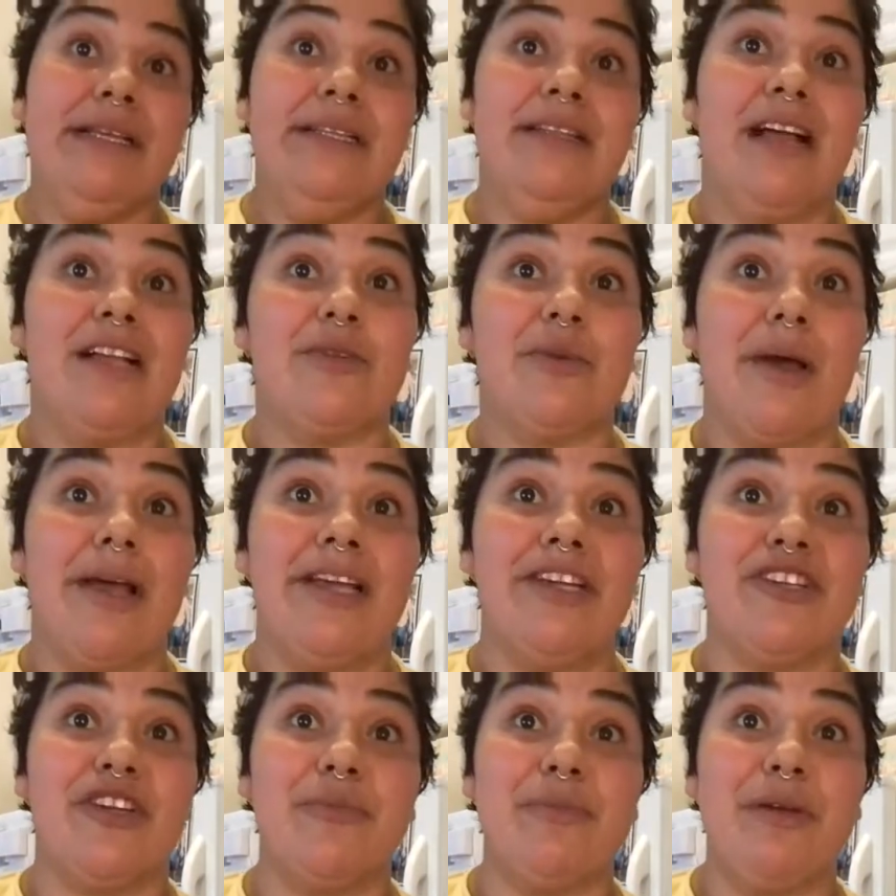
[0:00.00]
that's why
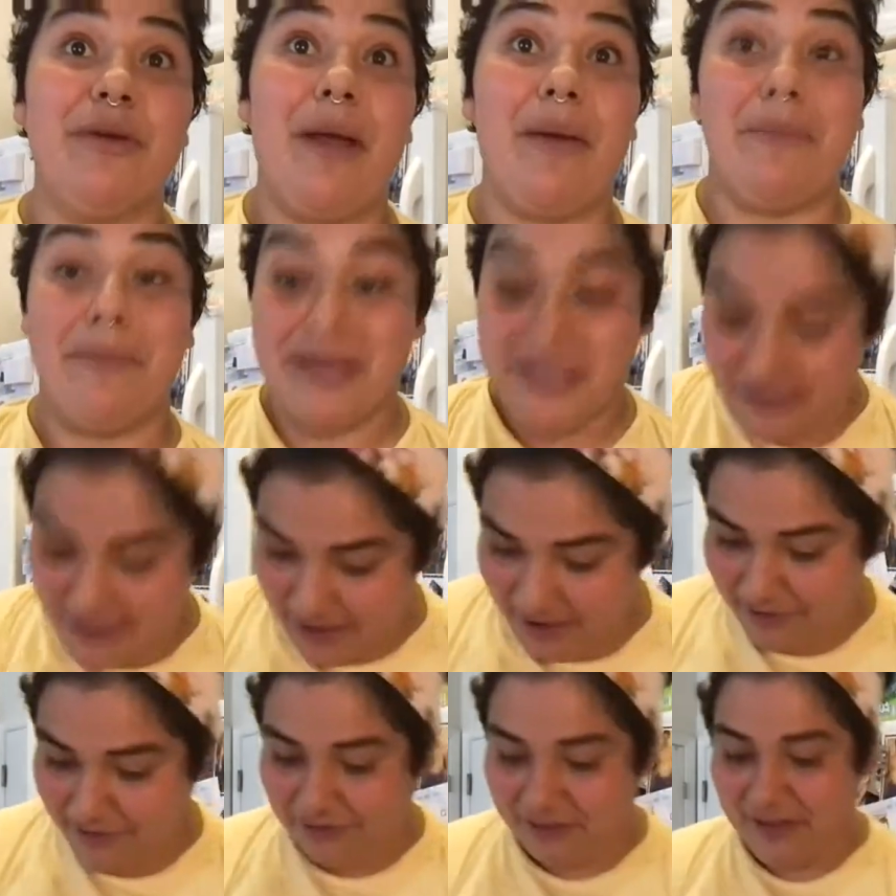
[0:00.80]
he shouldn't be grabbing my
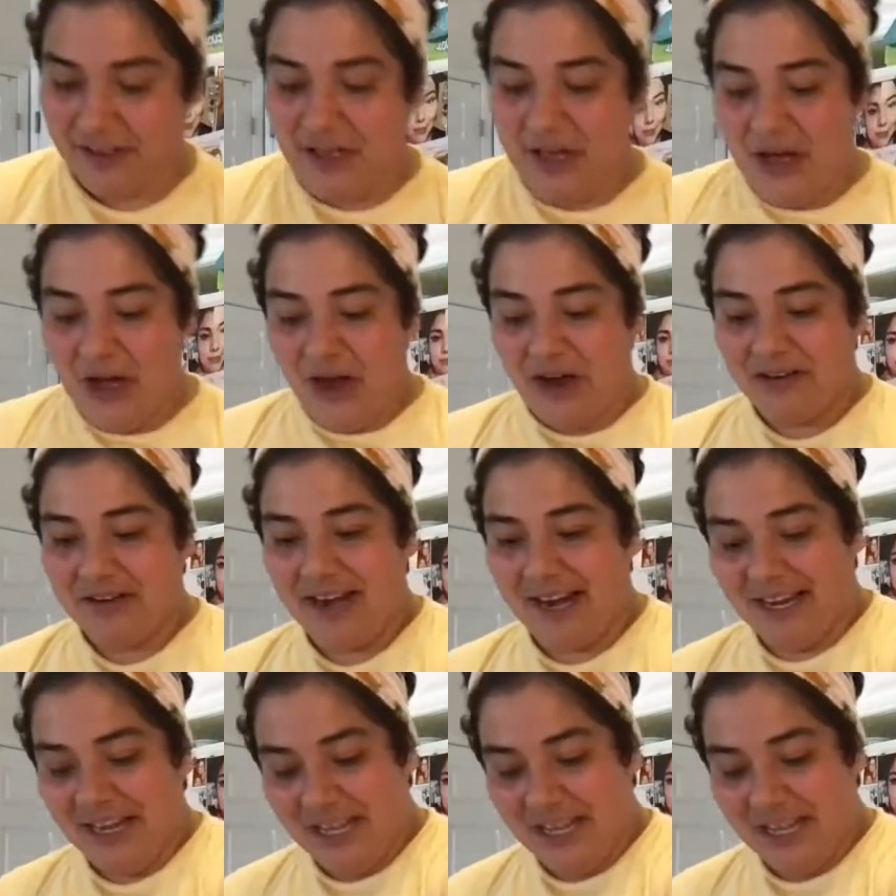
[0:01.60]
stuff. All right,